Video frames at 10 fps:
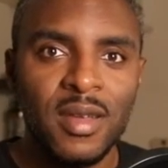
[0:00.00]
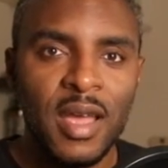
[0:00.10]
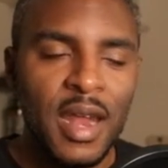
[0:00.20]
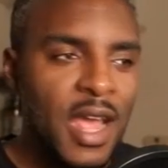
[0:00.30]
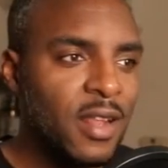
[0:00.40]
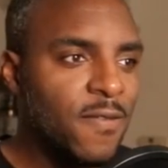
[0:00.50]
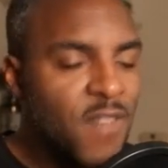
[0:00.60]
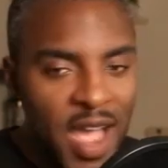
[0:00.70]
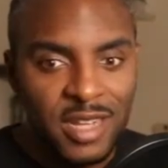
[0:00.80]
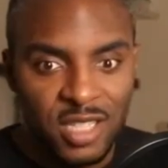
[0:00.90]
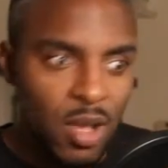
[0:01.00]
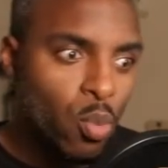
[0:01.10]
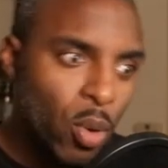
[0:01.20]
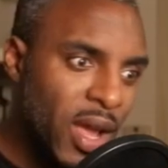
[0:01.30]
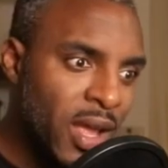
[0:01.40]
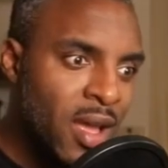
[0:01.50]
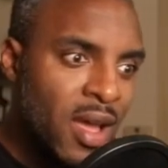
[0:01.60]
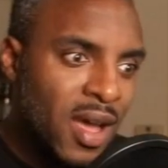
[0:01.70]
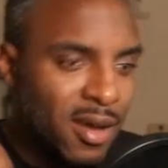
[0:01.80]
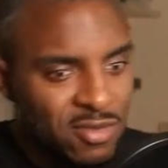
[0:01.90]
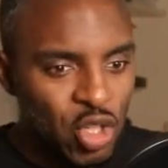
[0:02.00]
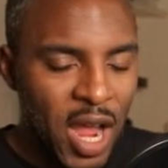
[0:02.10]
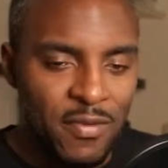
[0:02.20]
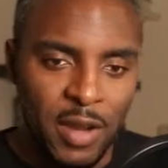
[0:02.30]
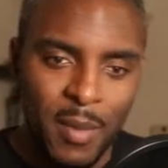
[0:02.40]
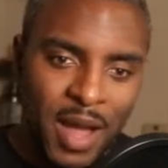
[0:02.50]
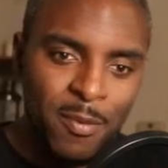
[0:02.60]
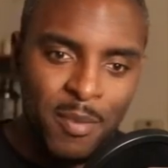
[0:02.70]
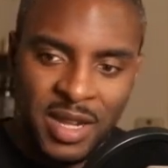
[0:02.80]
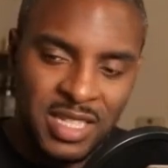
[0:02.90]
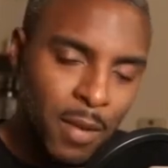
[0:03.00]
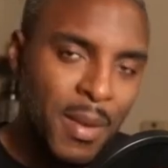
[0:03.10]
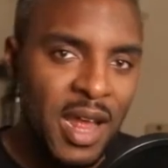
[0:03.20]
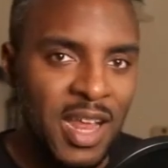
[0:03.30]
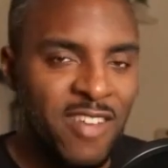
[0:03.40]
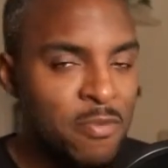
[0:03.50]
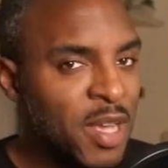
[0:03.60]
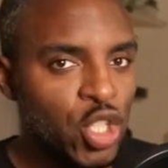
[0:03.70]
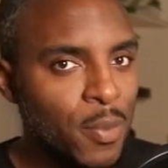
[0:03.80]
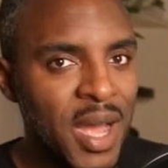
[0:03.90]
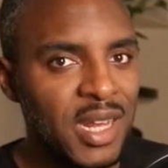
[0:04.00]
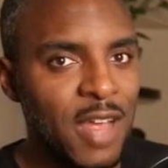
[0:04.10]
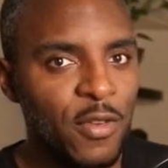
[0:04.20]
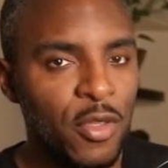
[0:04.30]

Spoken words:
And I had to find some way of meshing my life with